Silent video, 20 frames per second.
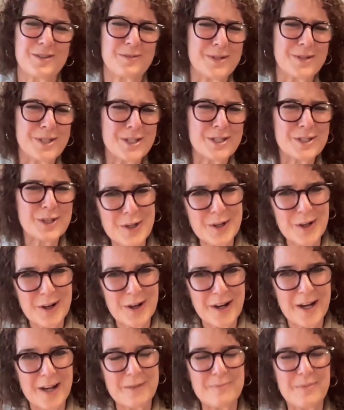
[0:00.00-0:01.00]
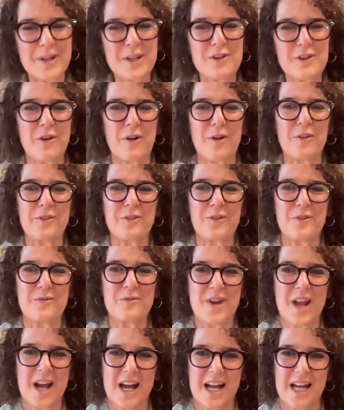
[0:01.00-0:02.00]
which is good, but you're also
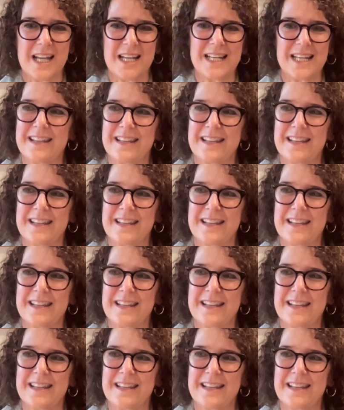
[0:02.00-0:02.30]
not